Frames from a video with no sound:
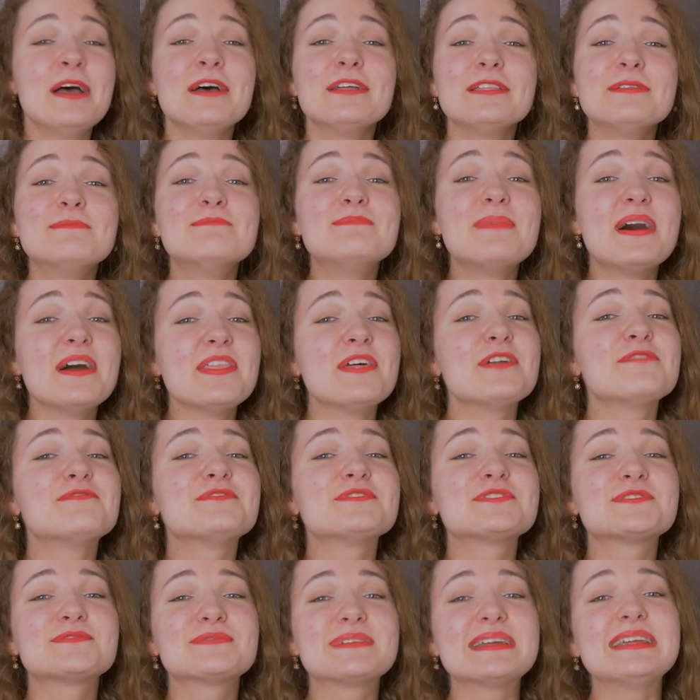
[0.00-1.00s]
the mother
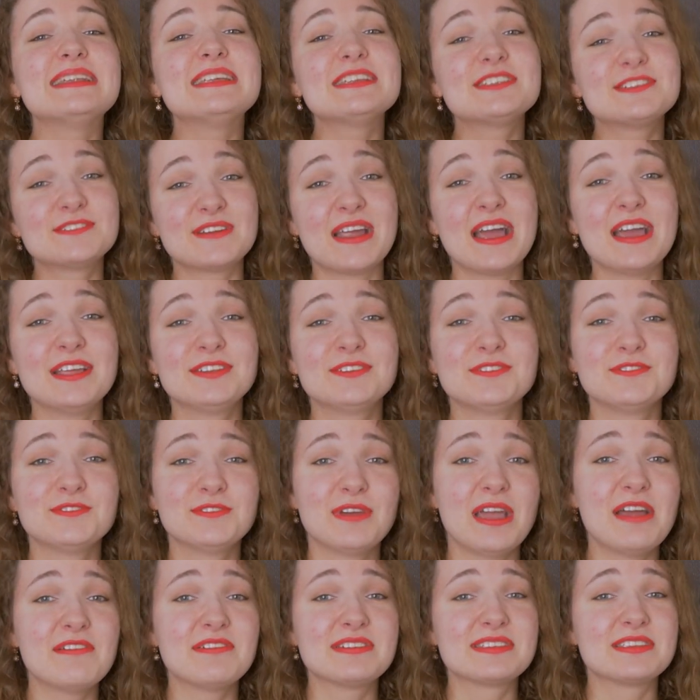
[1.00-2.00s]
was really trying to do
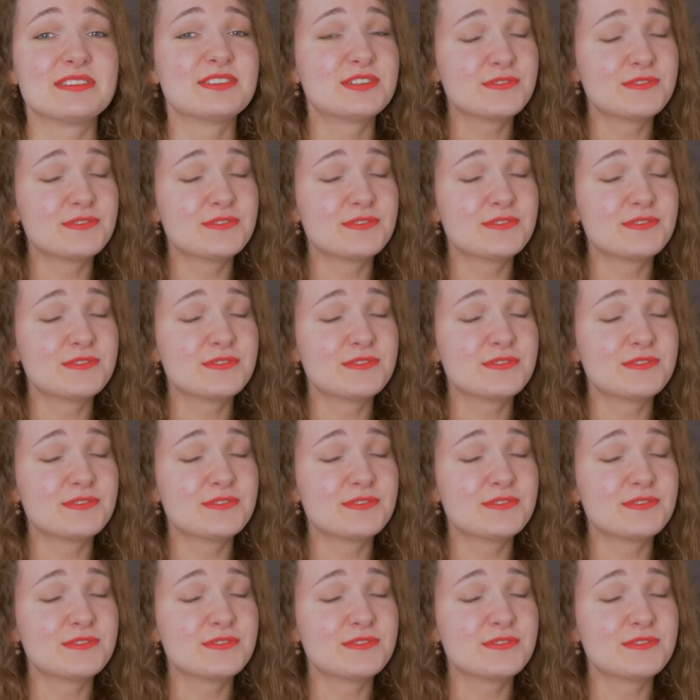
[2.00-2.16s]
everything.